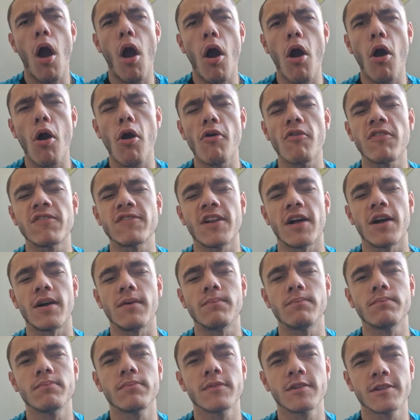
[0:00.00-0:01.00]
after
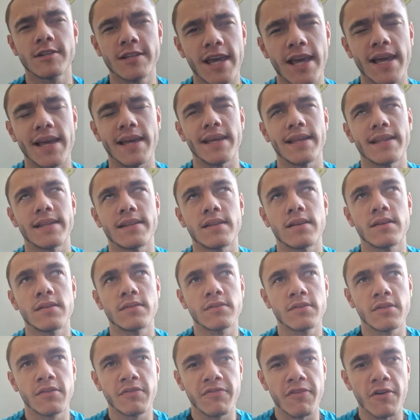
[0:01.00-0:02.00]
getting
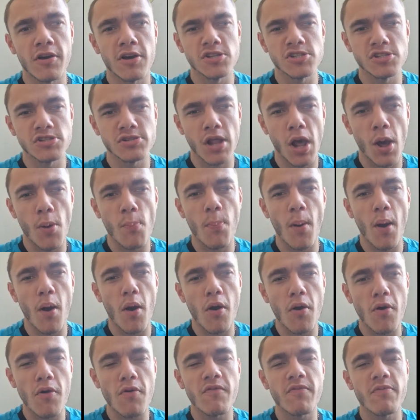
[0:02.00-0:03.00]
the first dub
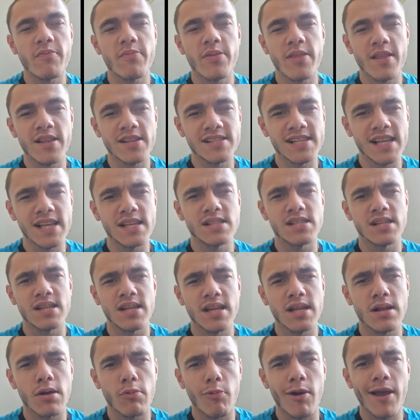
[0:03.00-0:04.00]
of the season
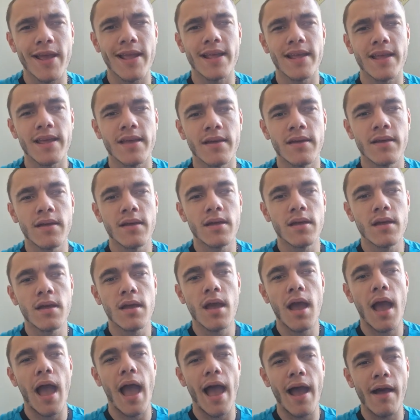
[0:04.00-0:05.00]
in the week
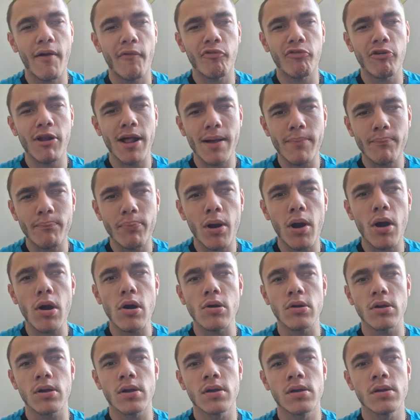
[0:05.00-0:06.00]
at Fratton
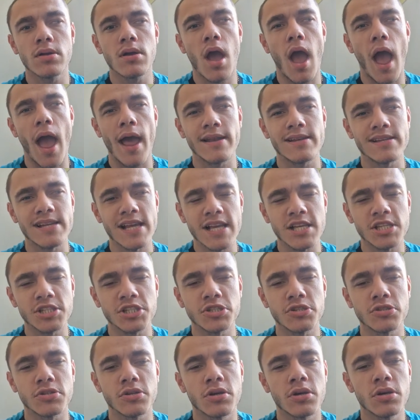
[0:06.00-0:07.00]
Park.
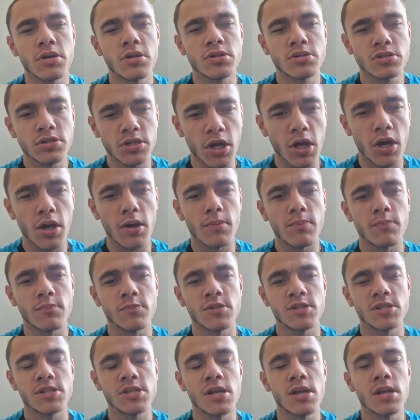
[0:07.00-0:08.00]
Attention
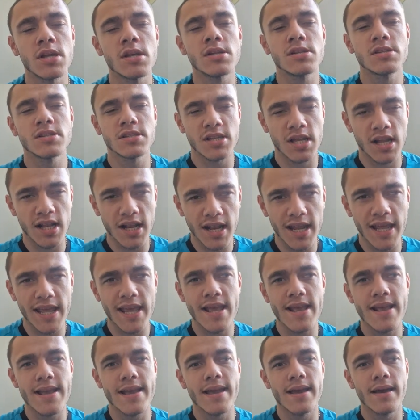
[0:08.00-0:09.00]
turns to
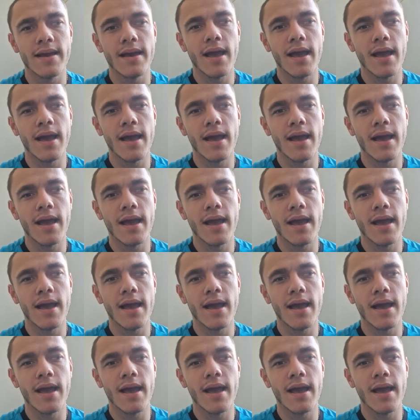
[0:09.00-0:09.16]
league